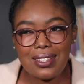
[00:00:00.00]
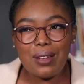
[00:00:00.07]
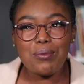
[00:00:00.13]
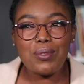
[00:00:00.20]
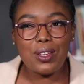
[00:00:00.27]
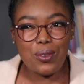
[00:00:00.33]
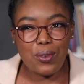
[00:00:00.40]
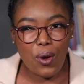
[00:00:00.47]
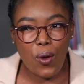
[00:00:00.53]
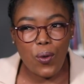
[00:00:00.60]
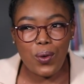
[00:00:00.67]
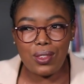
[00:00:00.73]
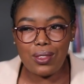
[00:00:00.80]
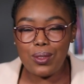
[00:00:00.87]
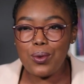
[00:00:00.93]
something wrong
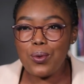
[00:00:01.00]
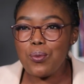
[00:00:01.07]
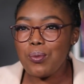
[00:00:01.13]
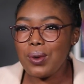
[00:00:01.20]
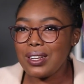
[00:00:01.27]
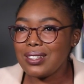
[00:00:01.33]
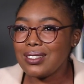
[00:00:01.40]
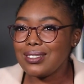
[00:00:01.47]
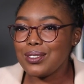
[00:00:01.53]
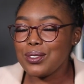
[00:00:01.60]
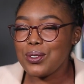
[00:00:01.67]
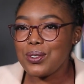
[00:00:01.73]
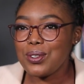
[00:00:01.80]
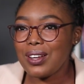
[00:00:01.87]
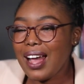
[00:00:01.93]
with you, but, you
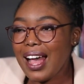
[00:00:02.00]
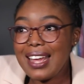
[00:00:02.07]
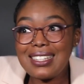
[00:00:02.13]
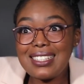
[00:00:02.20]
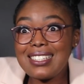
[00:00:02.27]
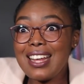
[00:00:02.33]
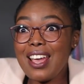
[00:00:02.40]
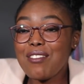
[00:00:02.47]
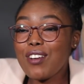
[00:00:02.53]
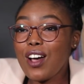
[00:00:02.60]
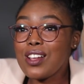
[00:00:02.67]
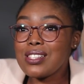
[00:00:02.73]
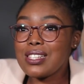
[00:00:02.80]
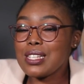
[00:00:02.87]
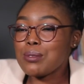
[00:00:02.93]
know, I didn't have
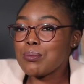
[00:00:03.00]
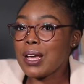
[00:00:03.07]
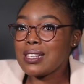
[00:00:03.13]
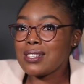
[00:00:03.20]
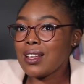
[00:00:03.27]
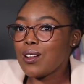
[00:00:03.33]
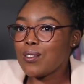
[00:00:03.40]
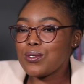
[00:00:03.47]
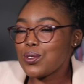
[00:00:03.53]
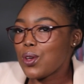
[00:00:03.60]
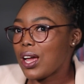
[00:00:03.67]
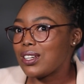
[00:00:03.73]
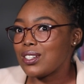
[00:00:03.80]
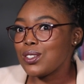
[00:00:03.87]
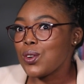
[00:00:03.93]
answers myself, so
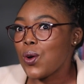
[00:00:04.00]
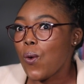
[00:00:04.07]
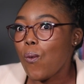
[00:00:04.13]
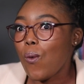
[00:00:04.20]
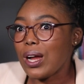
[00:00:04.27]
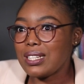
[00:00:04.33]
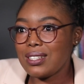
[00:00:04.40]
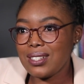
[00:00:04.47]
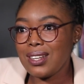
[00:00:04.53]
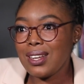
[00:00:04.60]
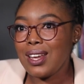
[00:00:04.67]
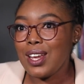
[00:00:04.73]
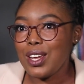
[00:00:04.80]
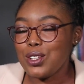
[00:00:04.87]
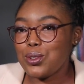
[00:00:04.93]
I didn't know what
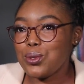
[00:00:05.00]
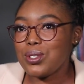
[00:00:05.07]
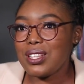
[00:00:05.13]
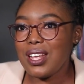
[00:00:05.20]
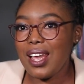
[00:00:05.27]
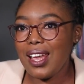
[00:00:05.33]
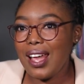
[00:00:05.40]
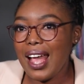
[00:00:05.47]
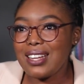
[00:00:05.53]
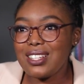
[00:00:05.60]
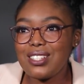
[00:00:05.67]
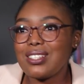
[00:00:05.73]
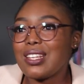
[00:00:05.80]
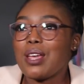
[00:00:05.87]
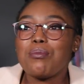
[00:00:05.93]
to say. I
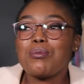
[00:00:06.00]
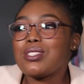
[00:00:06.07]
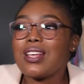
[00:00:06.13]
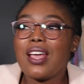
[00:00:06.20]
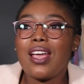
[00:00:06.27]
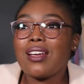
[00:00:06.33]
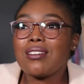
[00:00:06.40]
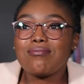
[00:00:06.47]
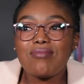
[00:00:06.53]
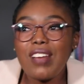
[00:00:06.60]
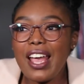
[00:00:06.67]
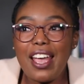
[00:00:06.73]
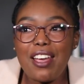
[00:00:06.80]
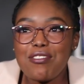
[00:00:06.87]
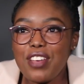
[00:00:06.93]
just kept saying I
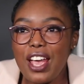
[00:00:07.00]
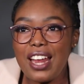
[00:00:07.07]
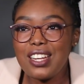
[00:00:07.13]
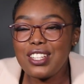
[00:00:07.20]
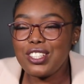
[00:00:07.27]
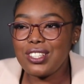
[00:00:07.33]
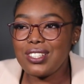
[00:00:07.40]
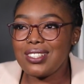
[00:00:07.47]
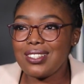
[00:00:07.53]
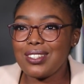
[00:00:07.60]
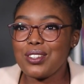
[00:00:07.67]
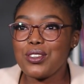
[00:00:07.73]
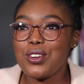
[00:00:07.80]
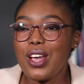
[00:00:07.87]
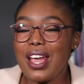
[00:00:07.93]
have allergies,
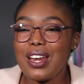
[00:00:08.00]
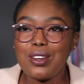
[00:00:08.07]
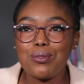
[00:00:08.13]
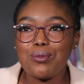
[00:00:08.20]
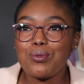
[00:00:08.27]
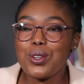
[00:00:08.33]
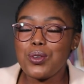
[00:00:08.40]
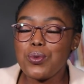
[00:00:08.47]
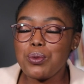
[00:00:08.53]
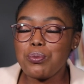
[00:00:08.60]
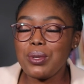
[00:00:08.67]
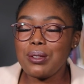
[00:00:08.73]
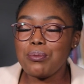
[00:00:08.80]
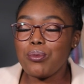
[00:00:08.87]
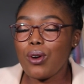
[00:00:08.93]
you know, and it
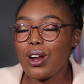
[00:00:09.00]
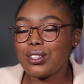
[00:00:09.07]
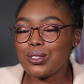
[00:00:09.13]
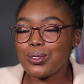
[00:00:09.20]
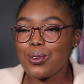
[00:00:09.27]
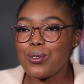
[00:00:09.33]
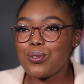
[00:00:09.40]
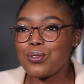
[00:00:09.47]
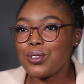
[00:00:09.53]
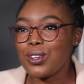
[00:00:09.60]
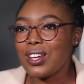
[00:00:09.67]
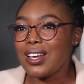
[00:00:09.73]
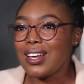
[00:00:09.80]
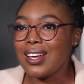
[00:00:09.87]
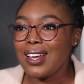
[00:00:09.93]
would be brushed off.
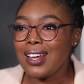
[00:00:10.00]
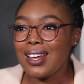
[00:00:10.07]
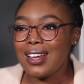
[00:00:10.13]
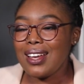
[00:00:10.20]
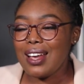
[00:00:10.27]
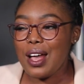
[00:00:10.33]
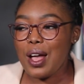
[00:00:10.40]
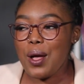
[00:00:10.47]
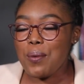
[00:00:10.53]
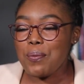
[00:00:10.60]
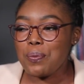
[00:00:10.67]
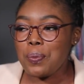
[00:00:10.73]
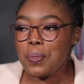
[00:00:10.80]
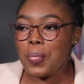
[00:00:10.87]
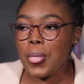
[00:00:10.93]

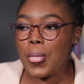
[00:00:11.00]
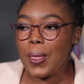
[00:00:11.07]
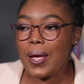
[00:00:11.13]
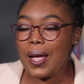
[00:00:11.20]
There